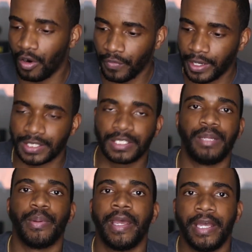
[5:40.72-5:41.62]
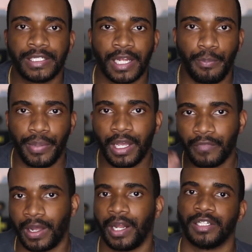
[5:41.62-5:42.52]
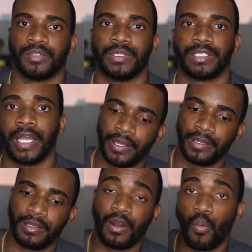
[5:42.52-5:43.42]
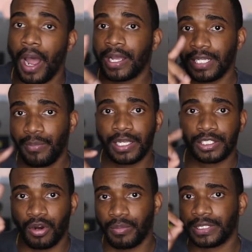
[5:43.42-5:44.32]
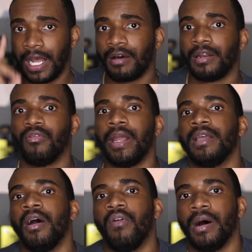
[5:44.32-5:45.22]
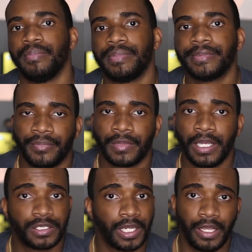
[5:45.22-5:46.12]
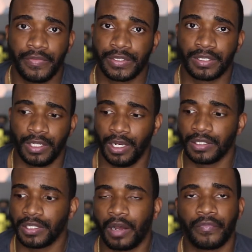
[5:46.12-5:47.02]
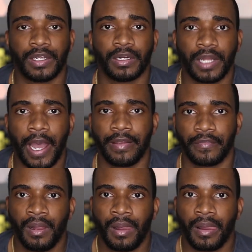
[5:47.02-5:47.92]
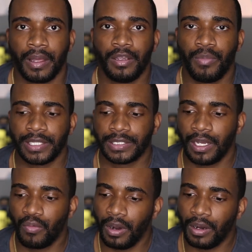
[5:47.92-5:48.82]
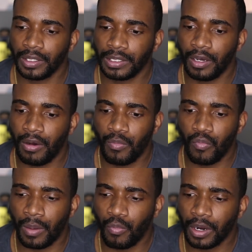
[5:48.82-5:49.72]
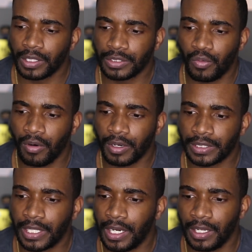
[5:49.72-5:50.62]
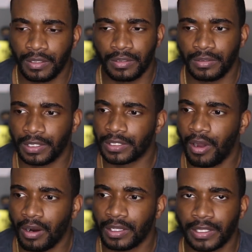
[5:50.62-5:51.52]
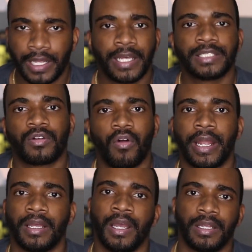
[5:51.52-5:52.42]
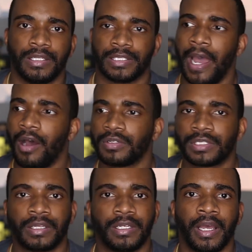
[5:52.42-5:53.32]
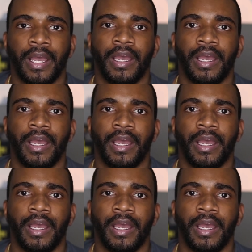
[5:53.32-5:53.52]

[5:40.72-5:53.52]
over your sleep is a big financial mistake. You know why? Because that makes your mortality rate go up that shaves years off of your life. And you might say, well, you know, I'm, I'm working towards getting this car. That, that's great. This house. That,